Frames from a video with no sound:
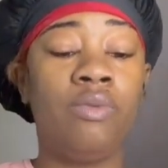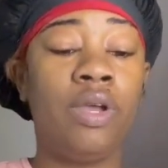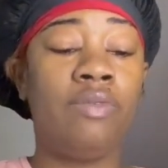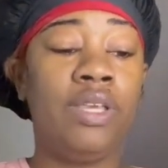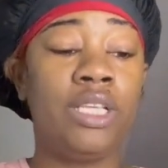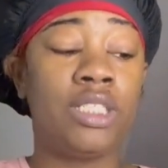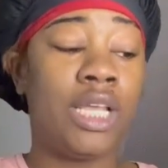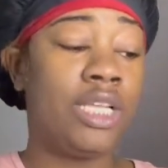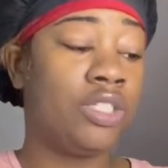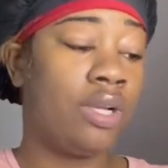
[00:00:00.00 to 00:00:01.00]
wealth. He could
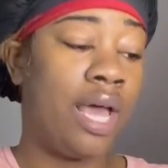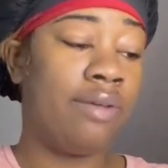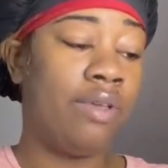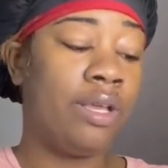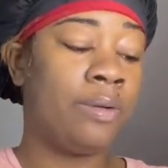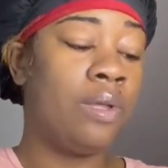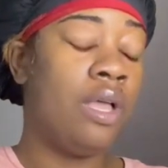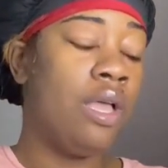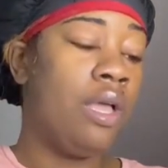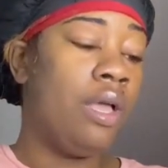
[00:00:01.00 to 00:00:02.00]
change your life here.
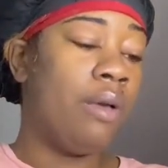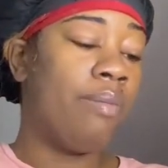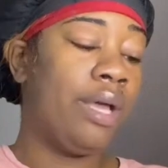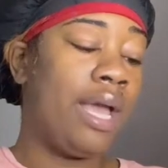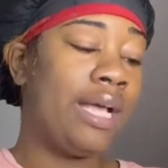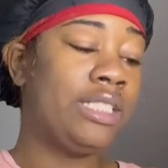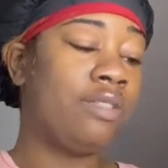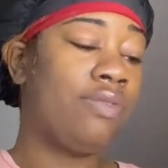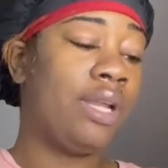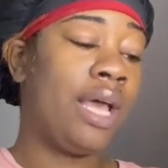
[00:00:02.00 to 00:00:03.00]
But I
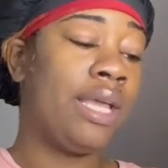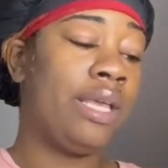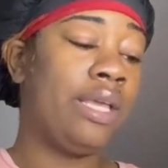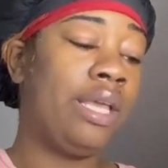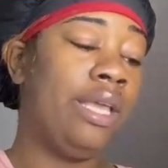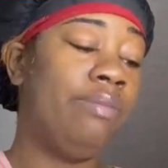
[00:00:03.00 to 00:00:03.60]
just feel like he